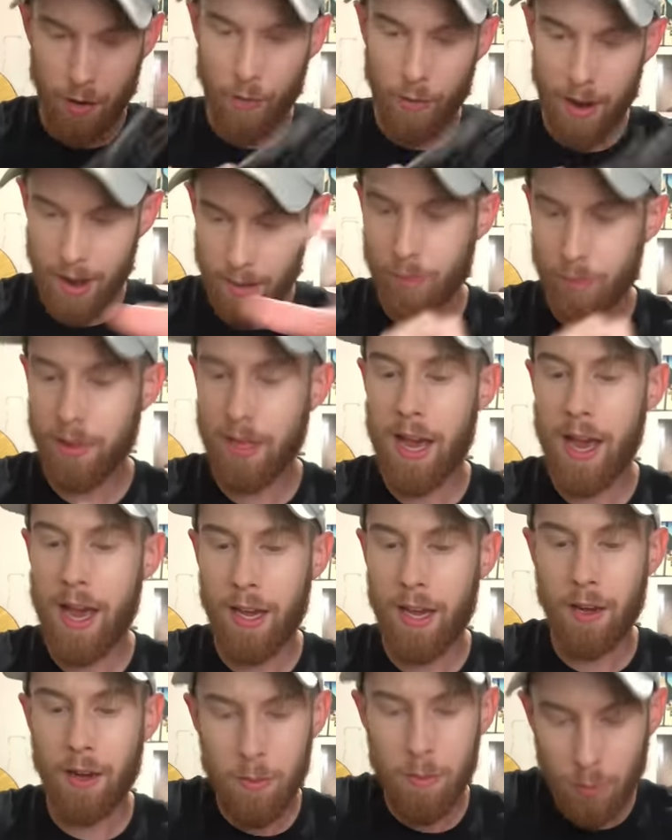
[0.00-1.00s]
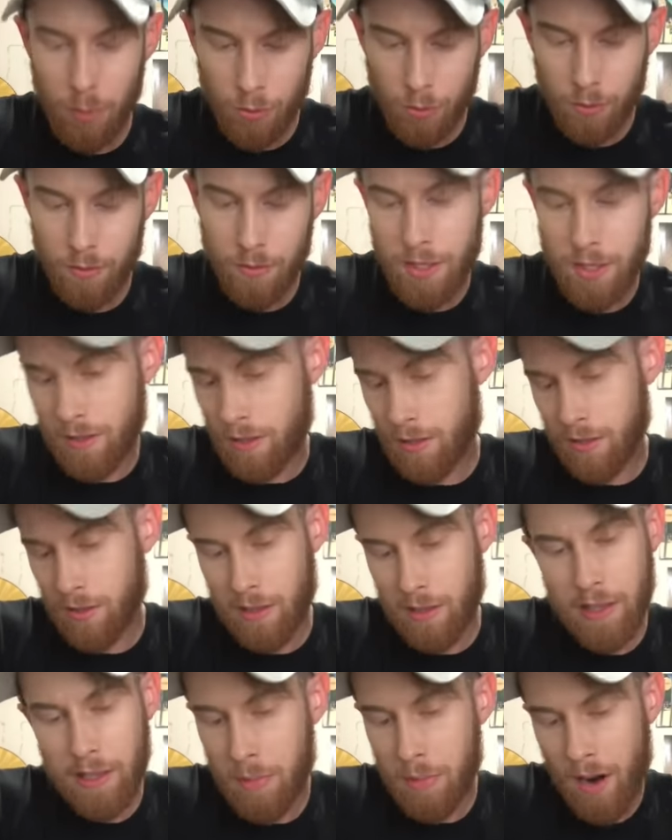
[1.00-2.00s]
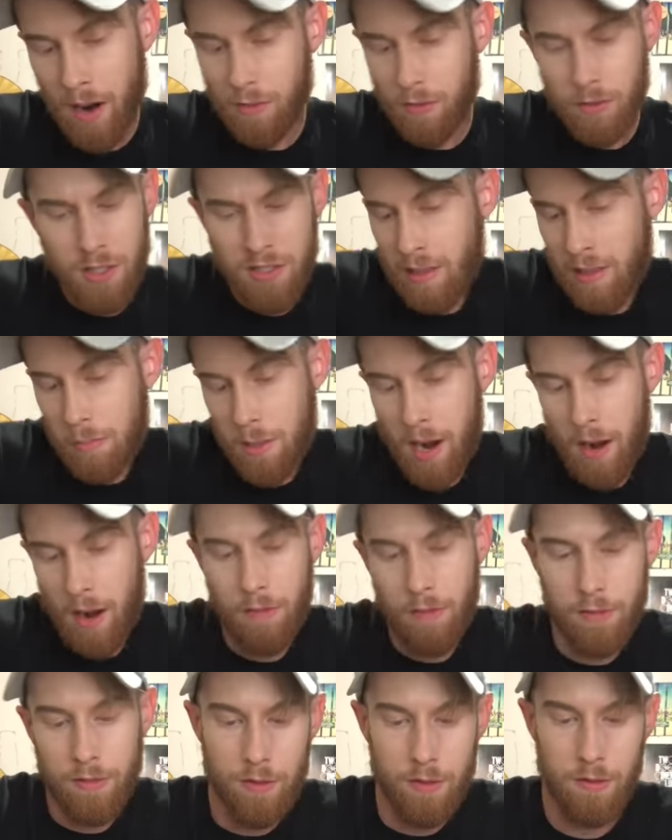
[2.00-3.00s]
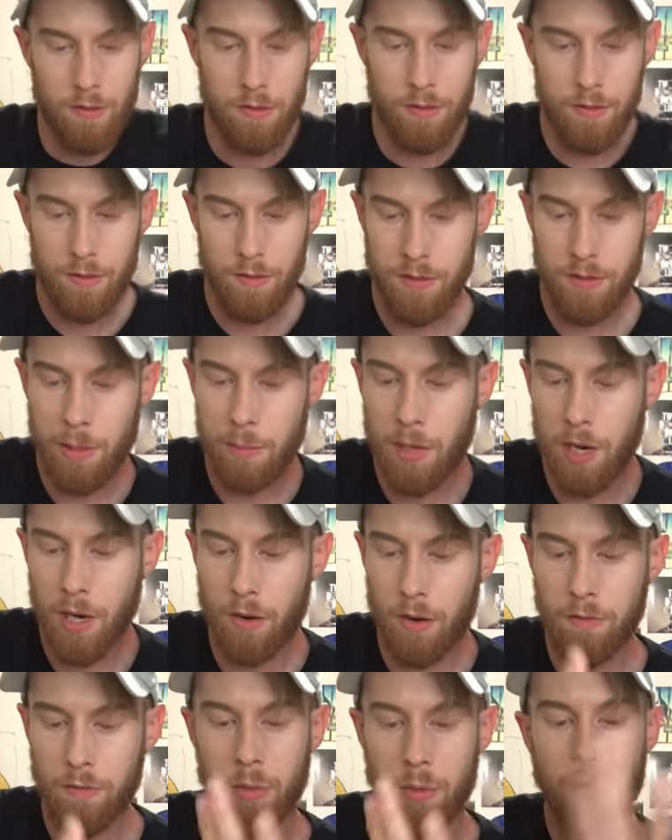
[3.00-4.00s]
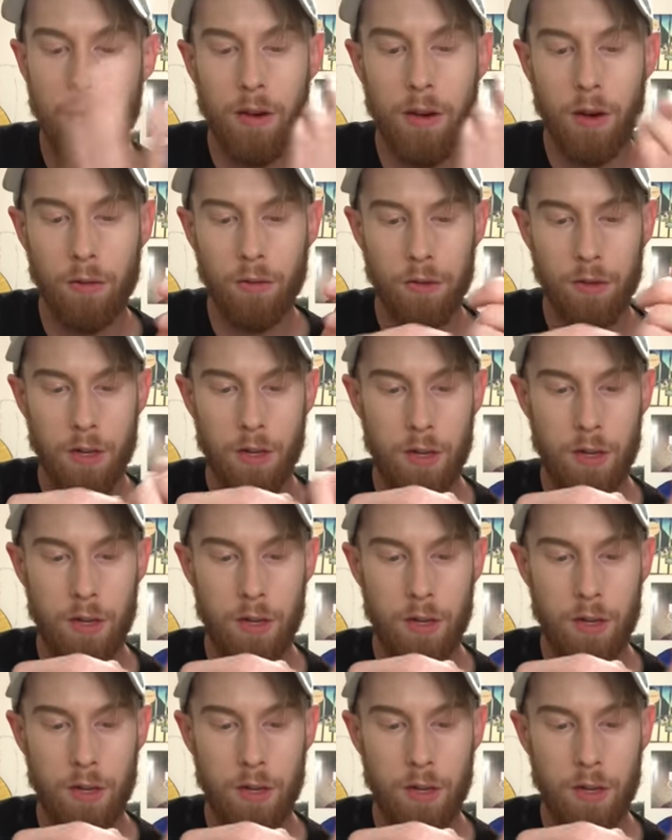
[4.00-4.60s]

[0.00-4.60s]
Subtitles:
grab it with the hand. Pull, just slip it off. Just slip it off. Slip it off. Put it on.